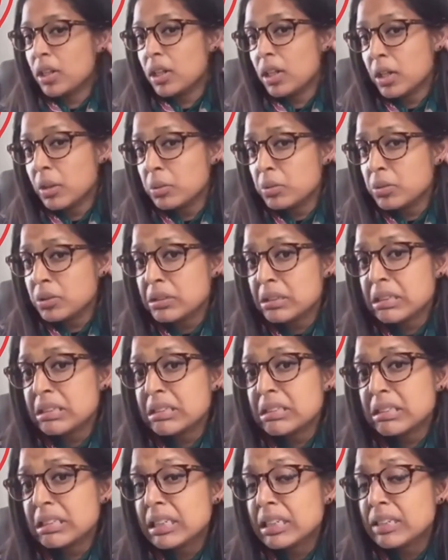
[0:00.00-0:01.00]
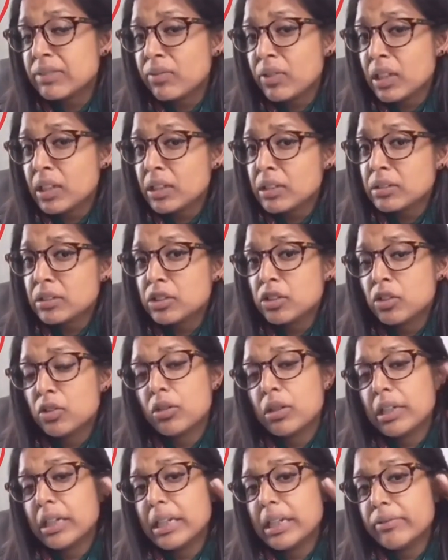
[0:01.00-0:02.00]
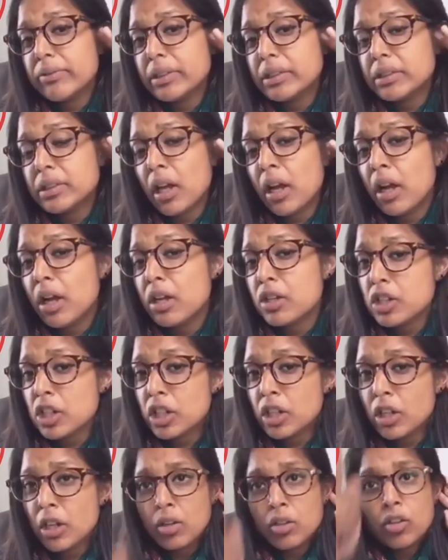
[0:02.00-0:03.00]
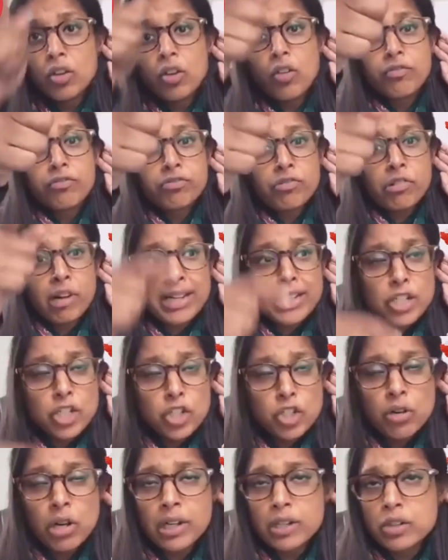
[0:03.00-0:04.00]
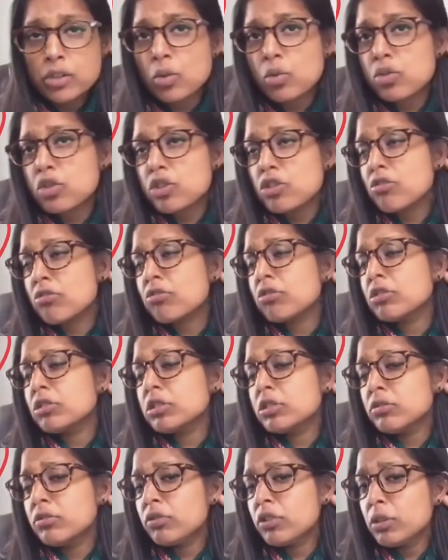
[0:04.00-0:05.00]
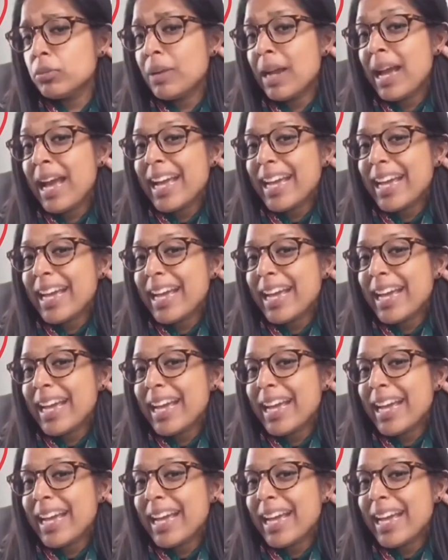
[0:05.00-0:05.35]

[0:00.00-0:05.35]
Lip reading: It was as if your ear is hurting. Your friends try and talk to you across the room.